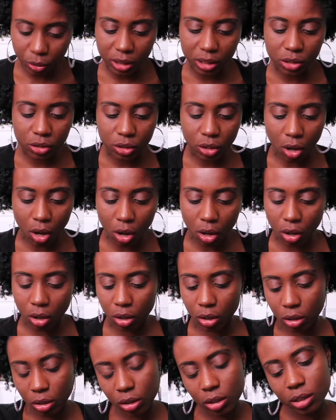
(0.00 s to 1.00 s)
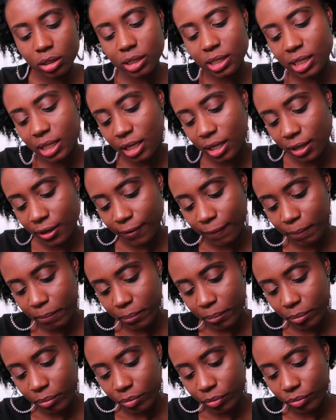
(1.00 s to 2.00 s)
one is called
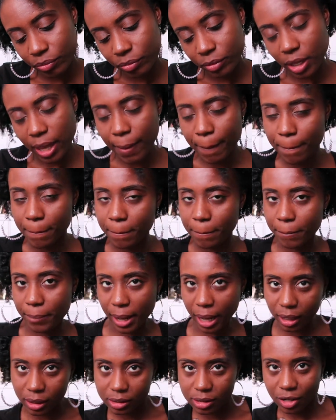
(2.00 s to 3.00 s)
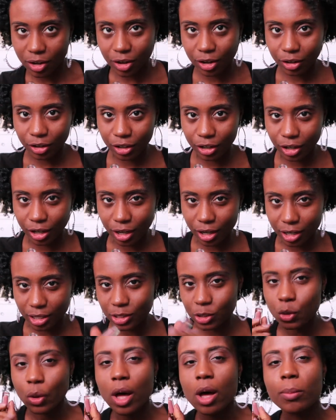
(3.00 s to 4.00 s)
Back Talk.
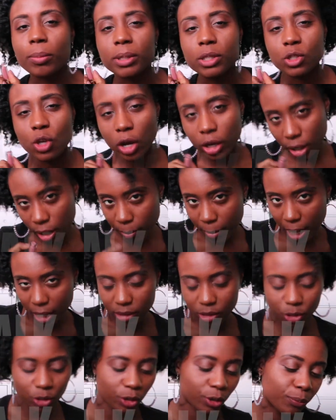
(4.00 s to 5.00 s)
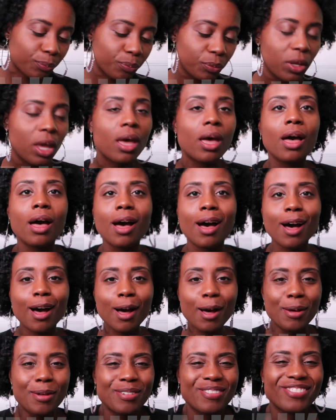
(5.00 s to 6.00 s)
So I'll be talking back
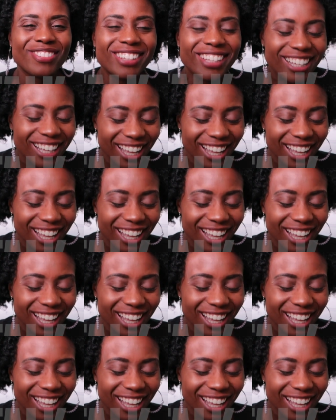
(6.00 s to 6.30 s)
to you. Um,